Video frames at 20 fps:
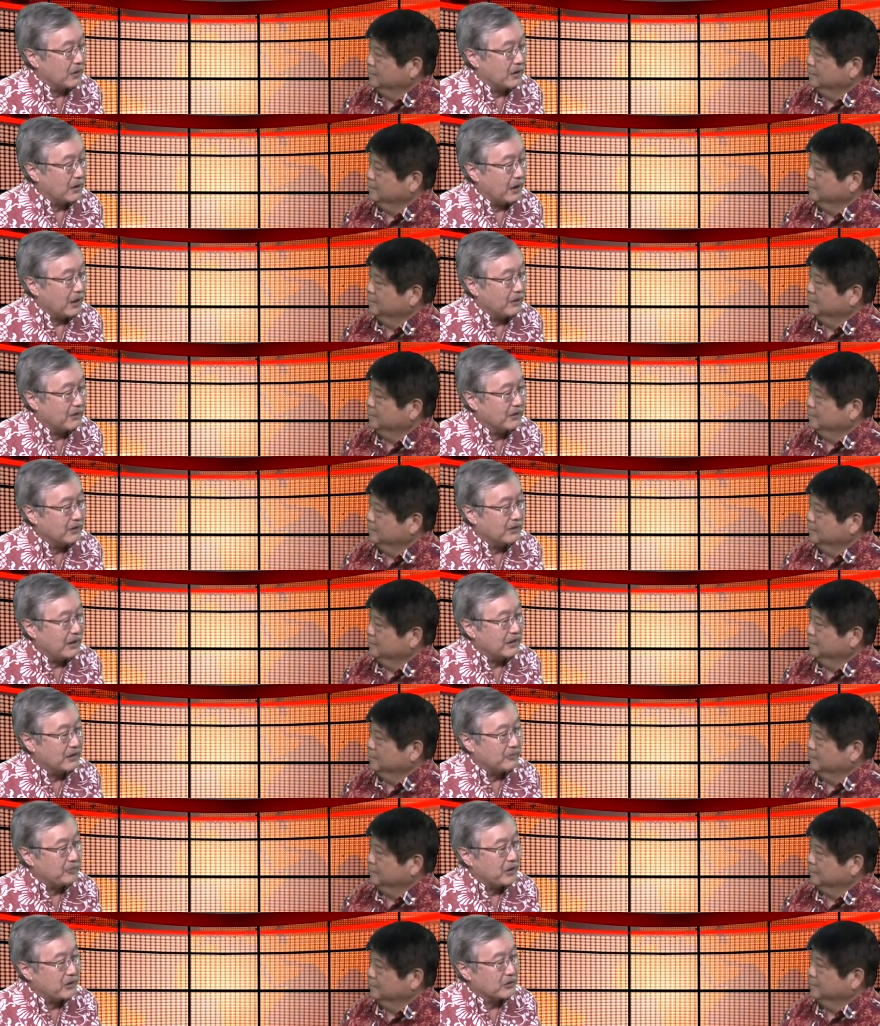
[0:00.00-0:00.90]
Speaker 1: I think Latin
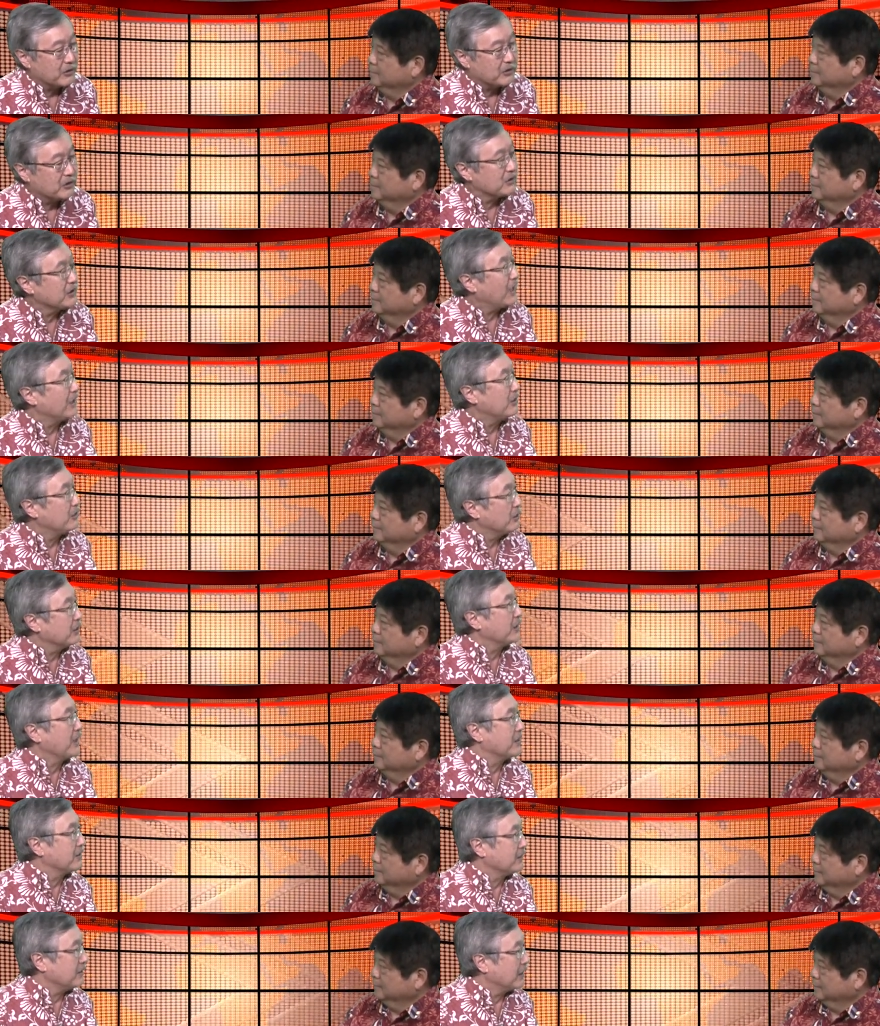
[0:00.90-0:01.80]
America should not look
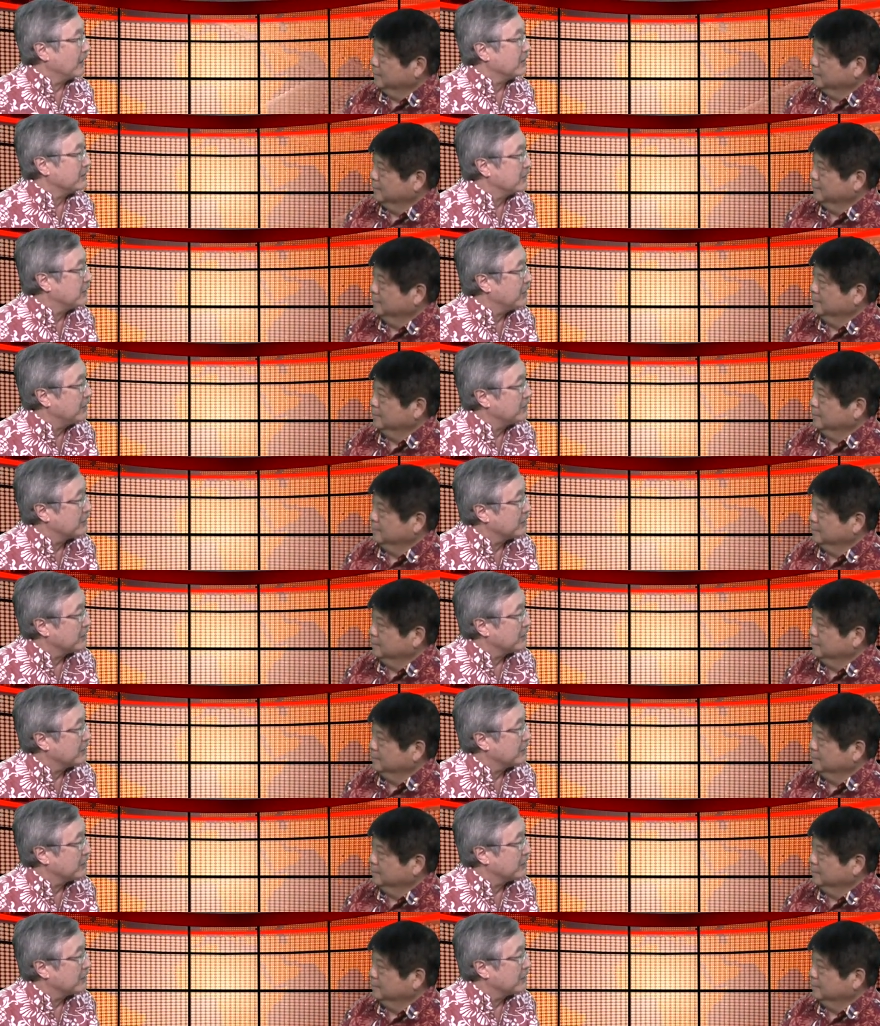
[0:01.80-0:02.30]
at the United States